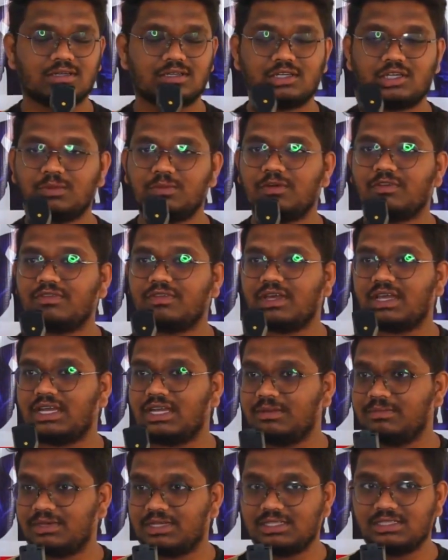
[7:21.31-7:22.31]
group of
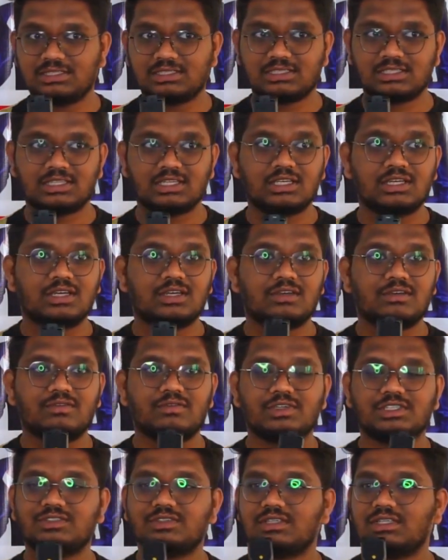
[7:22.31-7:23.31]
animals,
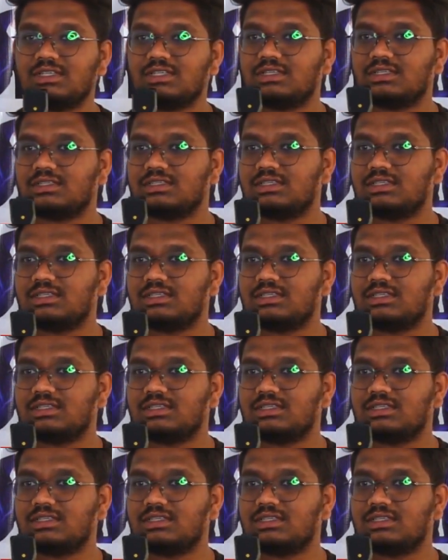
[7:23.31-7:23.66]
which is